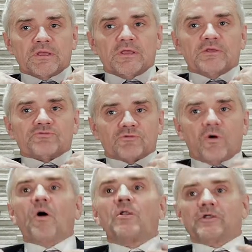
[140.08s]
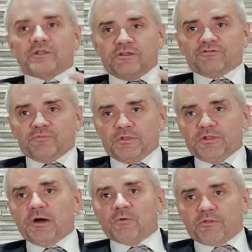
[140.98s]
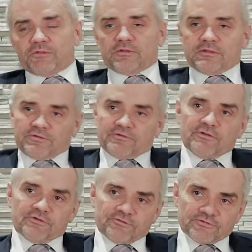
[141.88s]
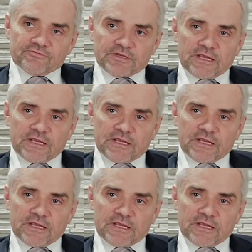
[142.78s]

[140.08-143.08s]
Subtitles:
So all of that needs to be dealt with in the sense of a neck